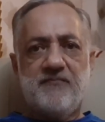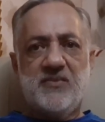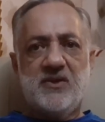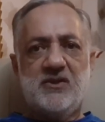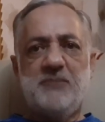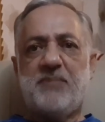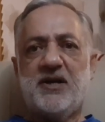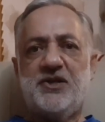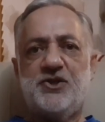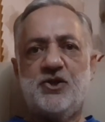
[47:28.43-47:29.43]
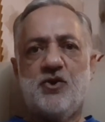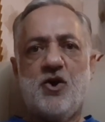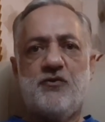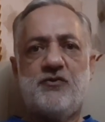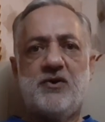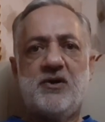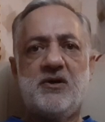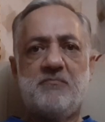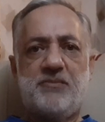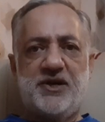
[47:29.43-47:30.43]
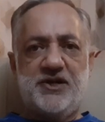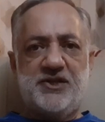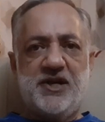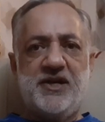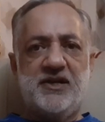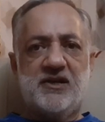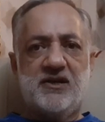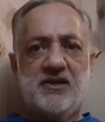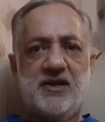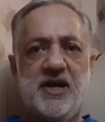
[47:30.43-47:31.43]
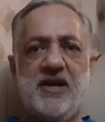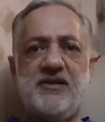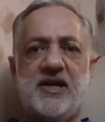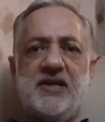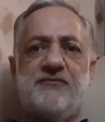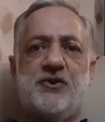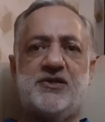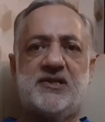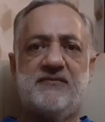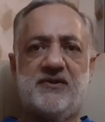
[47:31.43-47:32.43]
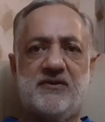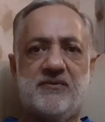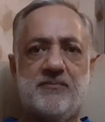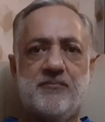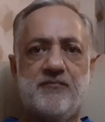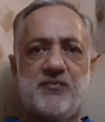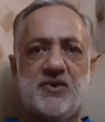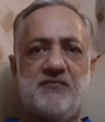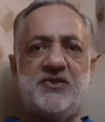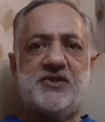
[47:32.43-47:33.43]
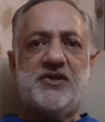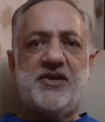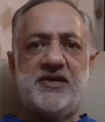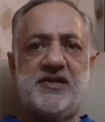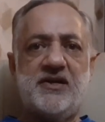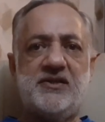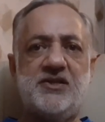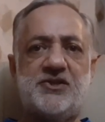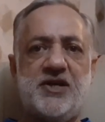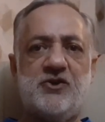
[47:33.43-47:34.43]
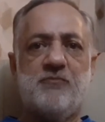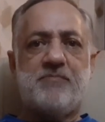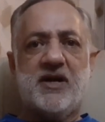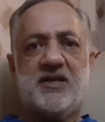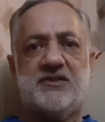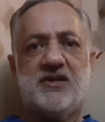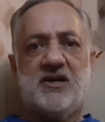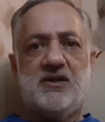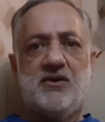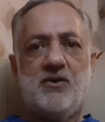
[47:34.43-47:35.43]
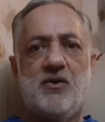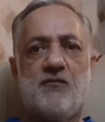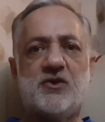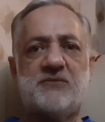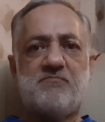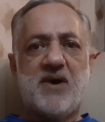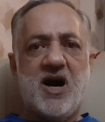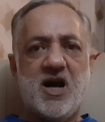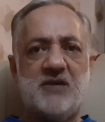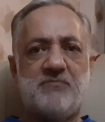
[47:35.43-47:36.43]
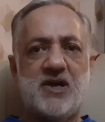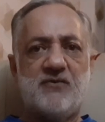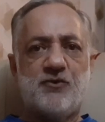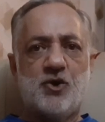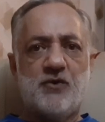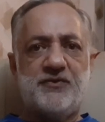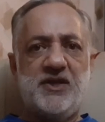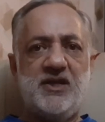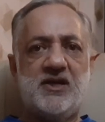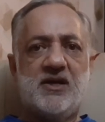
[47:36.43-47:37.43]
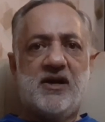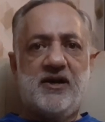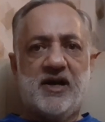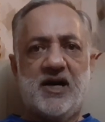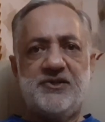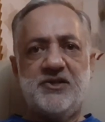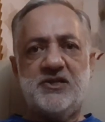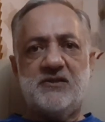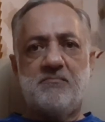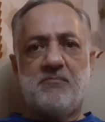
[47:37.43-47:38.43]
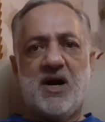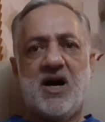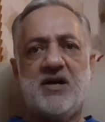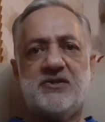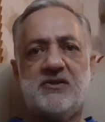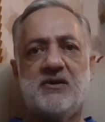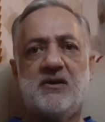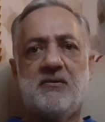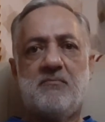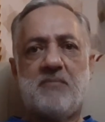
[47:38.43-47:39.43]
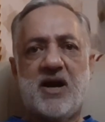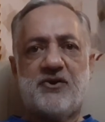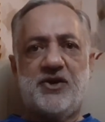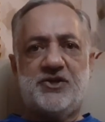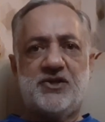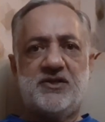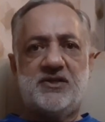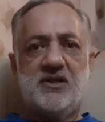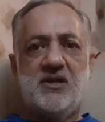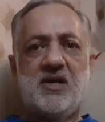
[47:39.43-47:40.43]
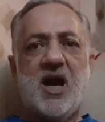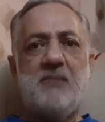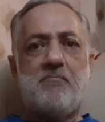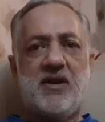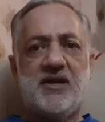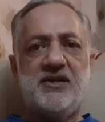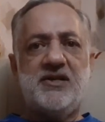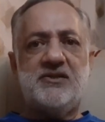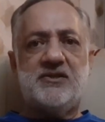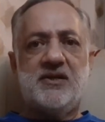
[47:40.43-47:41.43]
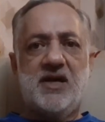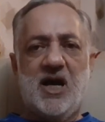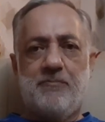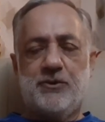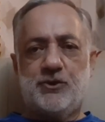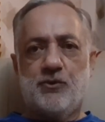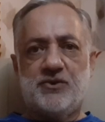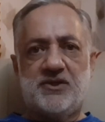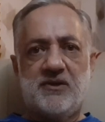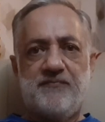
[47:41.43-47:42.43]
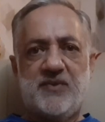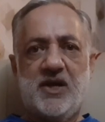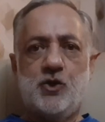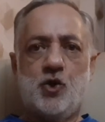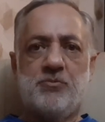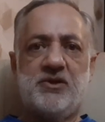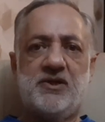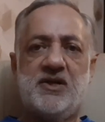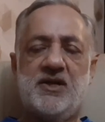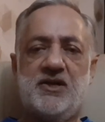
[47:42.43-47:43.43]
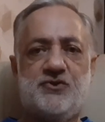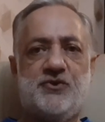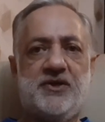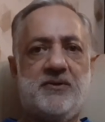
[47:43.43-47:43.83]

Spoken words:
The partition of British India in 1947, which created the state of Pakistan, was marked by one of the largest mass migrations and bloodiest episodes in human history.